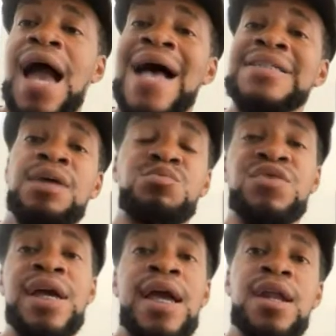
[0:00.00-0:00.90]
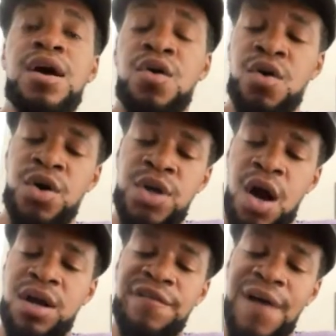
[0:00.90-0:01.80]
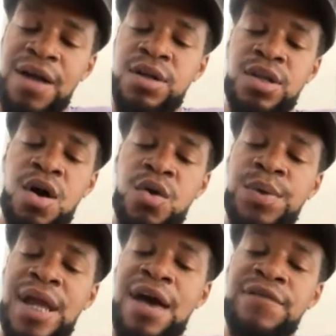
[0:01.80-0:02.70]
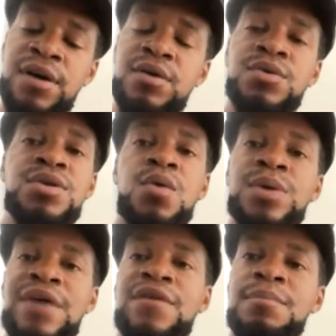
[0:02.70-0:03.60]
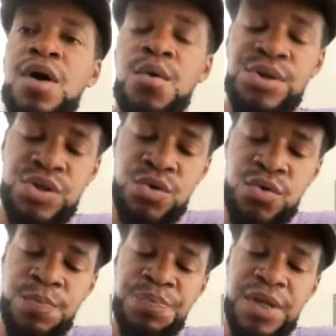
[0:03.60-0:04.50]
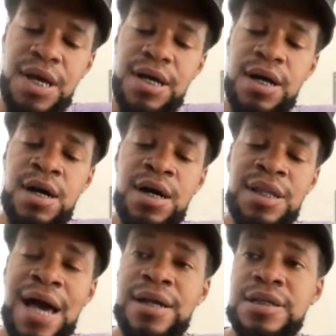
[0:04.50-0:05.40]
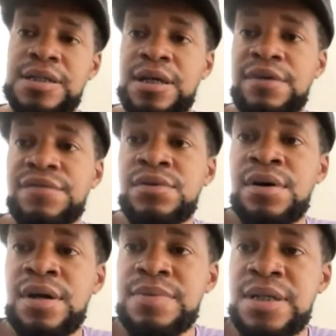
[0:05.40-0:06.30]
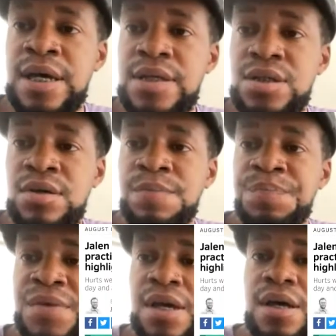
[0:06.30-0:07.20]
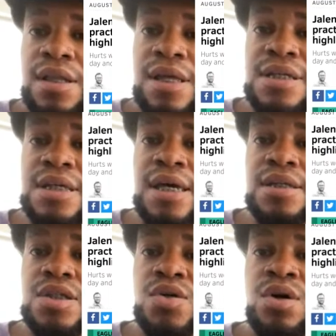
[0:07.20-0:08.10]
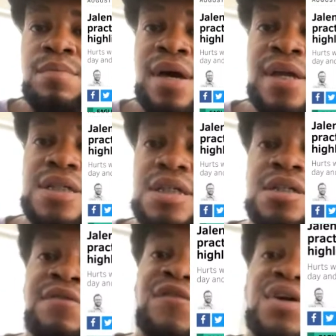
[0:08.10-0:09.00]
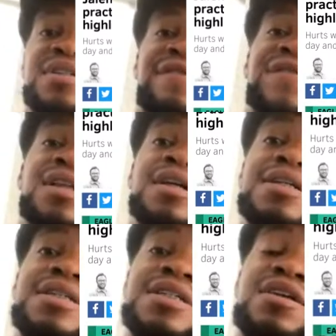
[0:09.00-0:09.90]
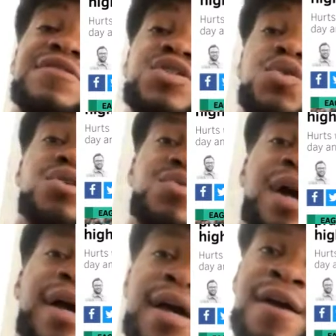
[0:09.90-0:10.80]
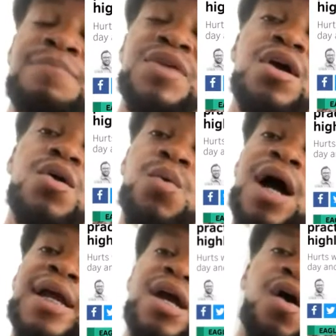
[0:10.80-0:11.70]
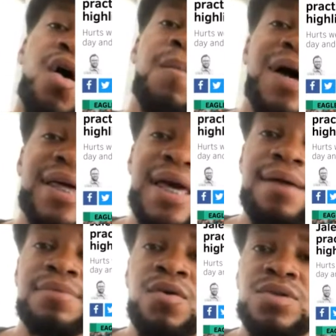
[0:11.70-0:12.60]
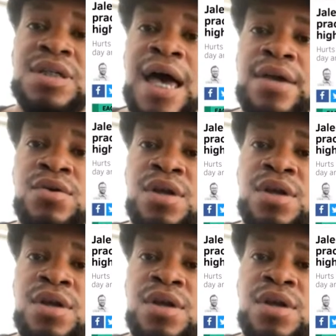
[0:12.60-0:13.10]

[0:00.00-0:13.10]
as I'm reading, or y'all can follow along whenever I'm going through a lot of this stuff. You know what I'm saying? So let's get to it, man. This is the Voice of Philly. This is the source right here where I get all my camp notes at.